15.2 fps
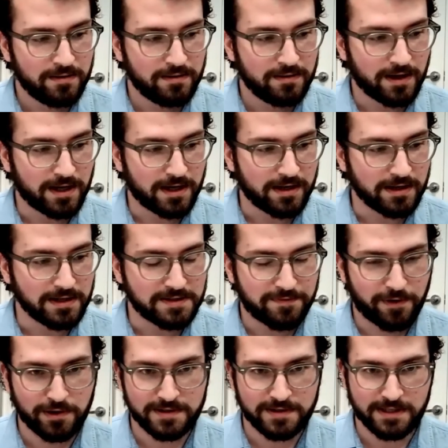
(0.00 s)
As
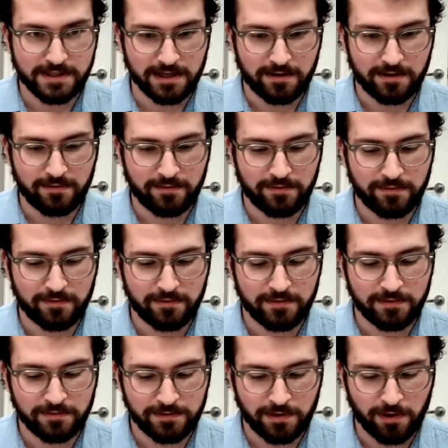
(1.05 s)
far as like
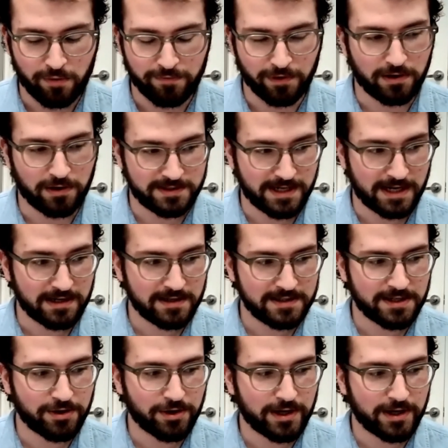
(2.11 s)
overall design
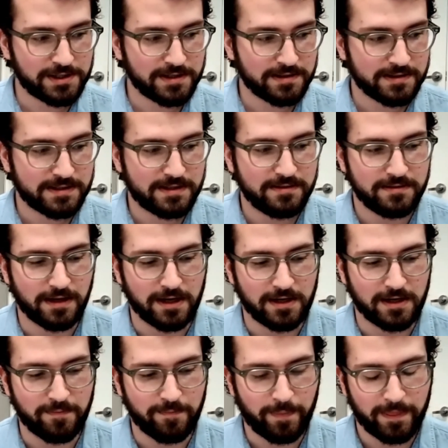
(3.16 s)
considerations,
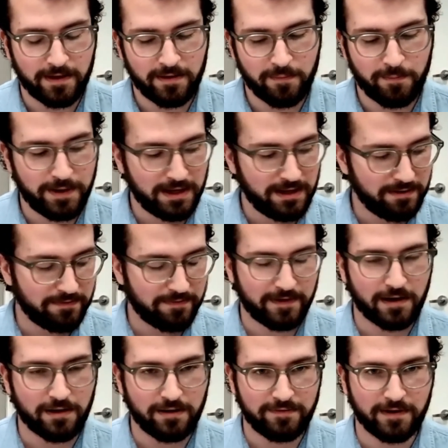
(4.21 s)
be
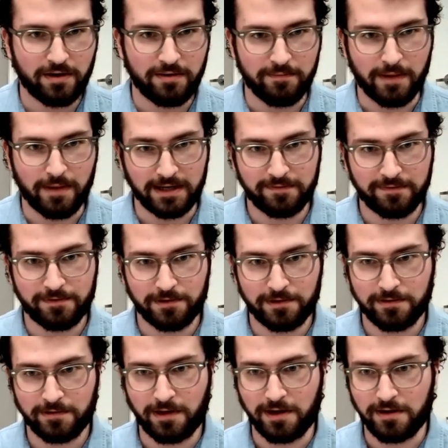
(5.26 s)
very, very
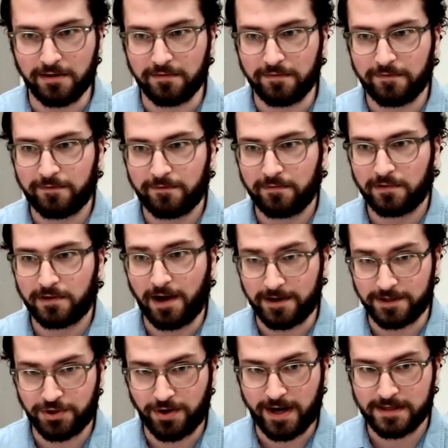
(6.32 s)
mindful of
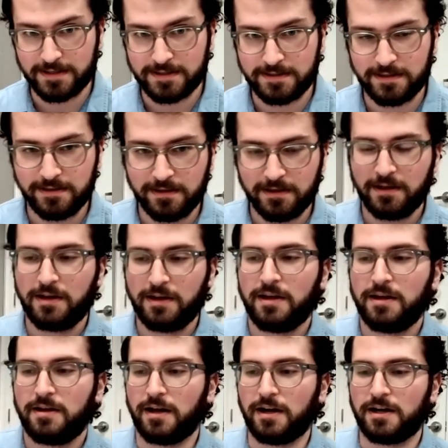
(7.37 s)
contrast.
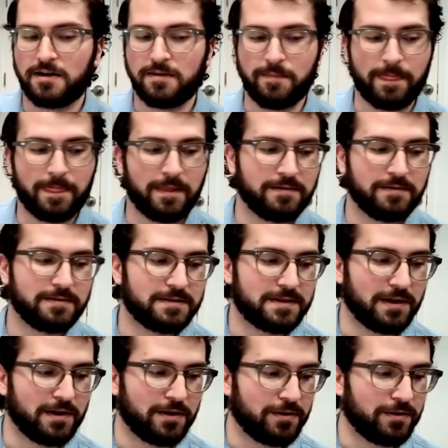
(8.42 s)

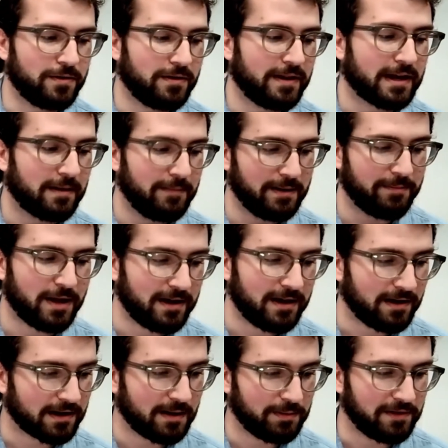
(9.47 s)
So that can be applied in a
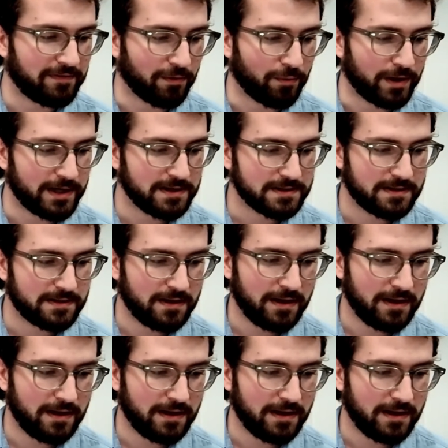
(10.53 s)
couple different ways.